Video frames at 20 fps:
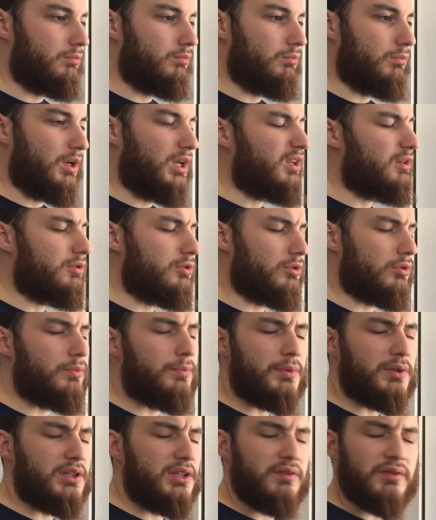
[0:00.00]
I don't
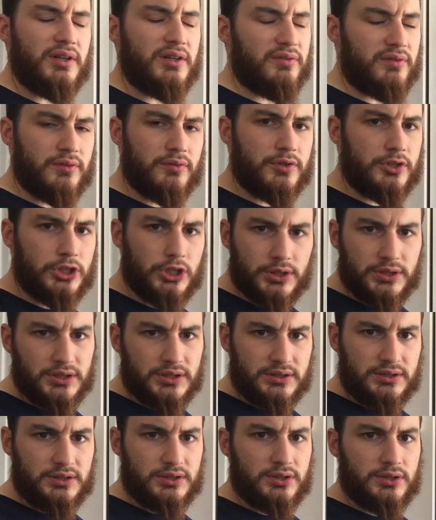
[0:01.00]
believe I've ever done
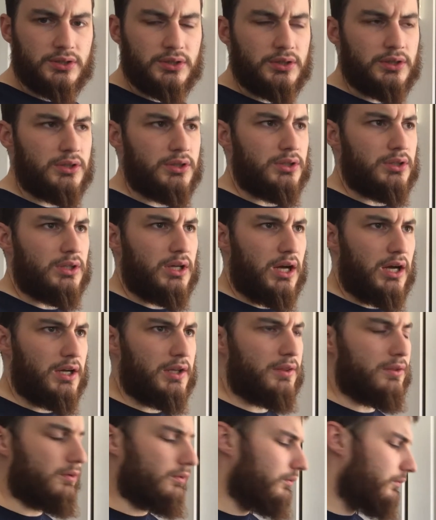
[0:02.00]
it
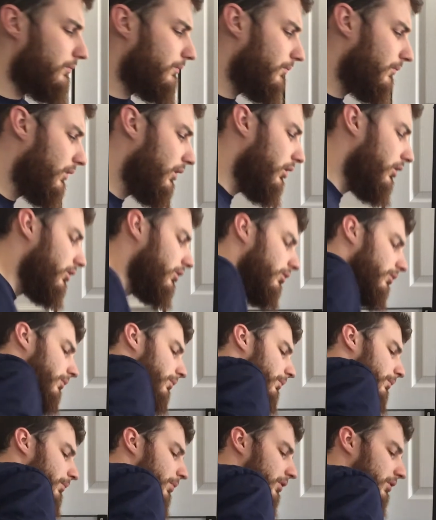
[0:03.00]
either.
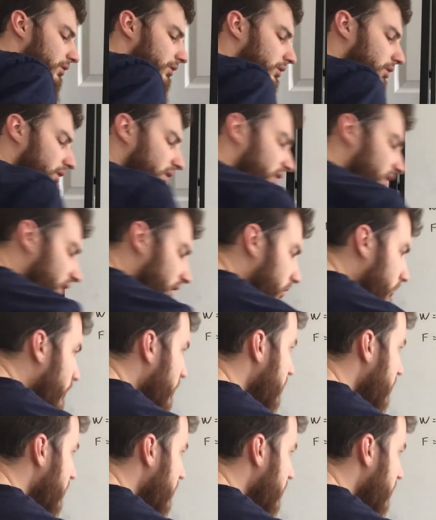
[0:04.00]
But the end